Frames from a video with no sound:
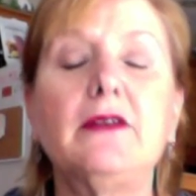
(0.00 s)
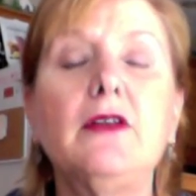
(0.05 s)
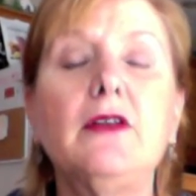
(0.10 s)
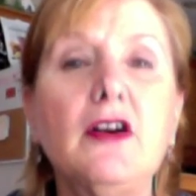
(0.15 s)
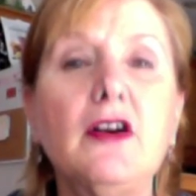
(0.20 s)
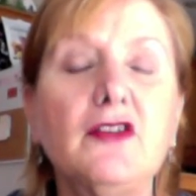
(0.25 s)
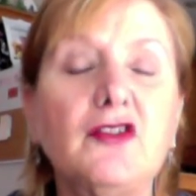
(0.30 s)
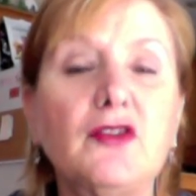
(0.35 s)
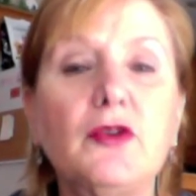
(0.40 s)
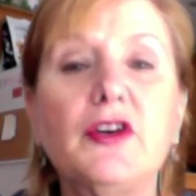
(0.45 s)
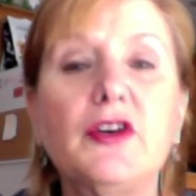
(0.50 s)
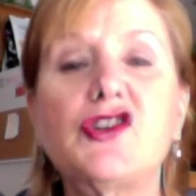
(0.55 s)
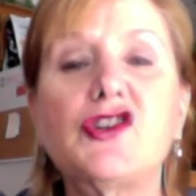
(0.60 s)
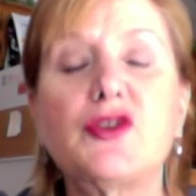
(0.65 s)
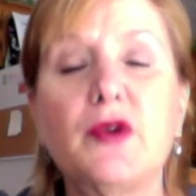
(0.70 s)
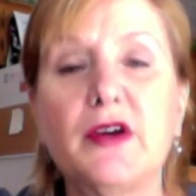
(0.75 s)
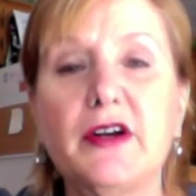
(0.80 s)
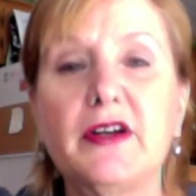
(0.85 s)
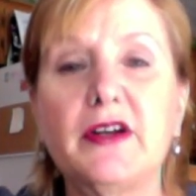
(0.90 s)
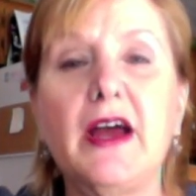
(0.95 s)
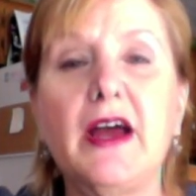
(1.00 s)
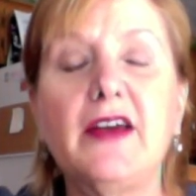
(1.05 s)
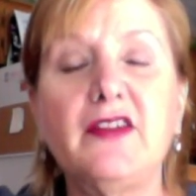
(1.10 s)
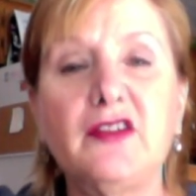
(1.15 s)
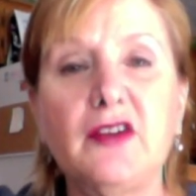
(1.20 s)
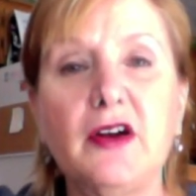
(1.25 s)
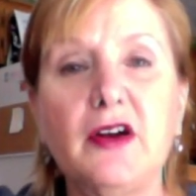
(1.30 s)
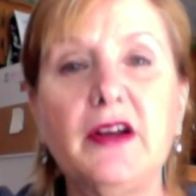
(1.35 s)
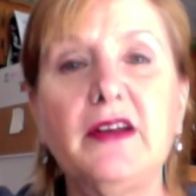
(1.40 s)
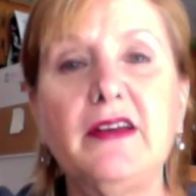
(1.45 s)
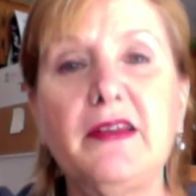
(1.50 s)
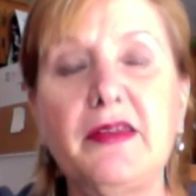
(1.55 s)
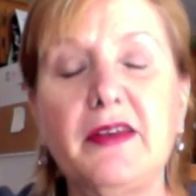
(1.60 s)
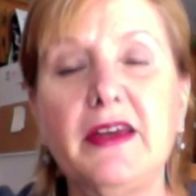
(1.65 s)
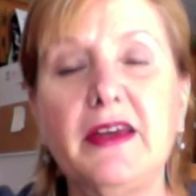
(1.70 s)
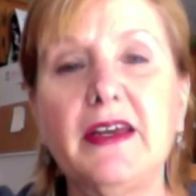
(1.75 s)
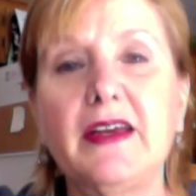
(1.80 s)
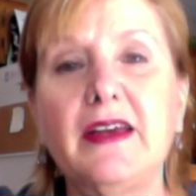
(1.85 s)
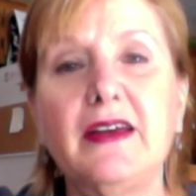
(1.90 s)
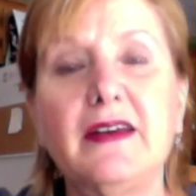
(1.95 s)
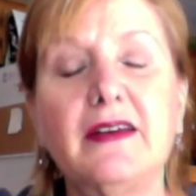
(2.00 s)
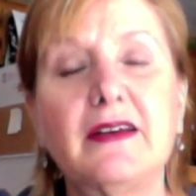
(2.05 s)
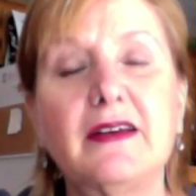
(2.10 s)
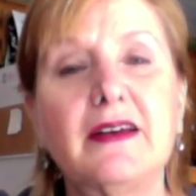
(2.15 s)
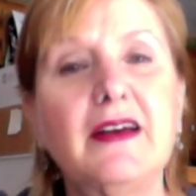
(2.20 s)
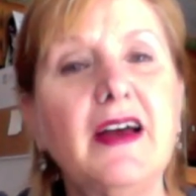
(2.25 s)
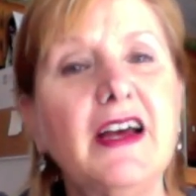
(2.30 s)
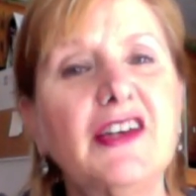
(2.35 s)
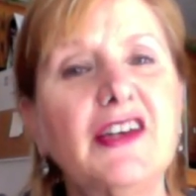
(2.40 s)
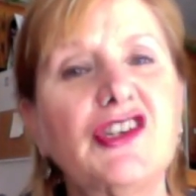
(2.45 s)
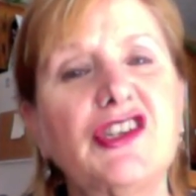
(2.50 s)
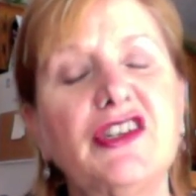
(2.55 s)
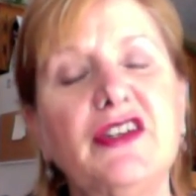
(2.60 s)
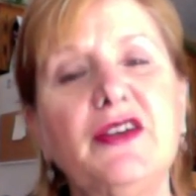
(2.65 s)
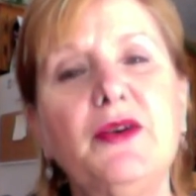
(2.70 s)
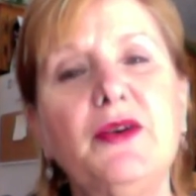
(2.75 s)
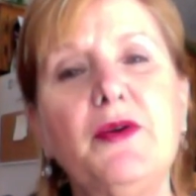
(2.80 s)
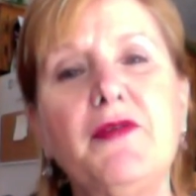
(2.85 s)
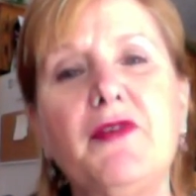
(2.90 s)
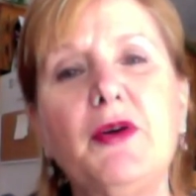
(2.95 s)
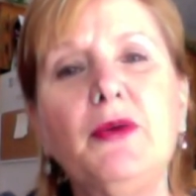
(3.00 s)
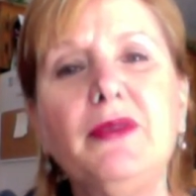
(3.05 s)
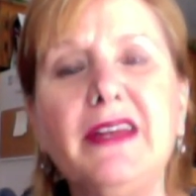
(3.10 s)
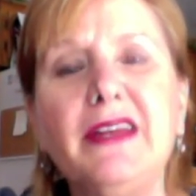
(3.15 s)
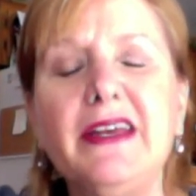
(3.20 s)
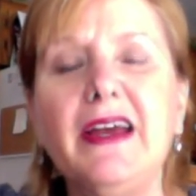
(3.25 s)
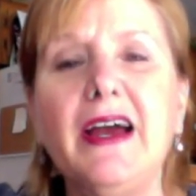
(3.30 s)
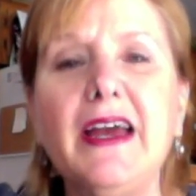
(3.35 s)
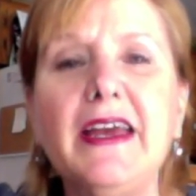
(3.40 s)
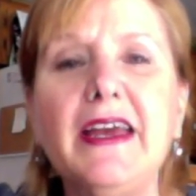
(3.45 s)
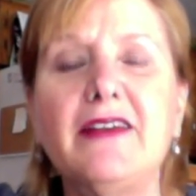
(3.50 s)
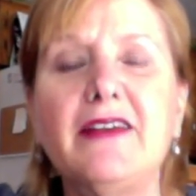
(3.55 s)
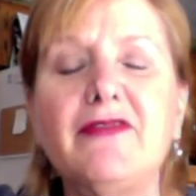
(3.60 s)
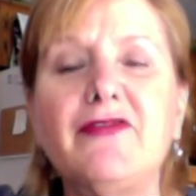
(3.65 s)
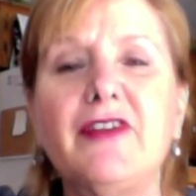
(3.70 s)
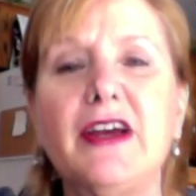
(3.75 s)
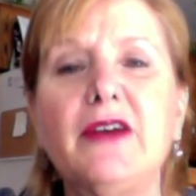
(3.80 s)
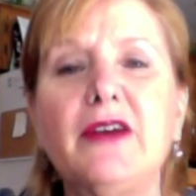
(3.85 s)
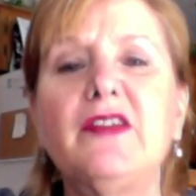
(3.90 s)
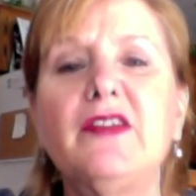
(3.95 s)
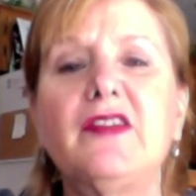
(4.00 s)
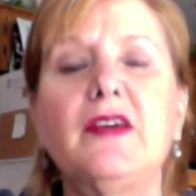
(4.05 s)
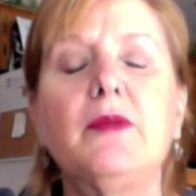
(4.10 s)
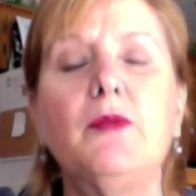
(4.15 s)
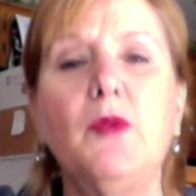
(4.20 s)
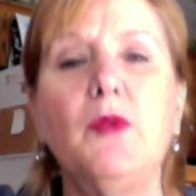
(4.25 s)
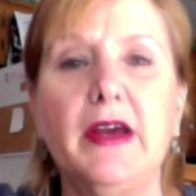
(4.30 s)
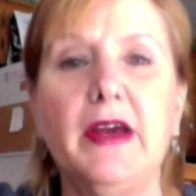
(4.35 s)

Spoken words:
They had P90X, but that wasn't one that I really looked at that closely back then.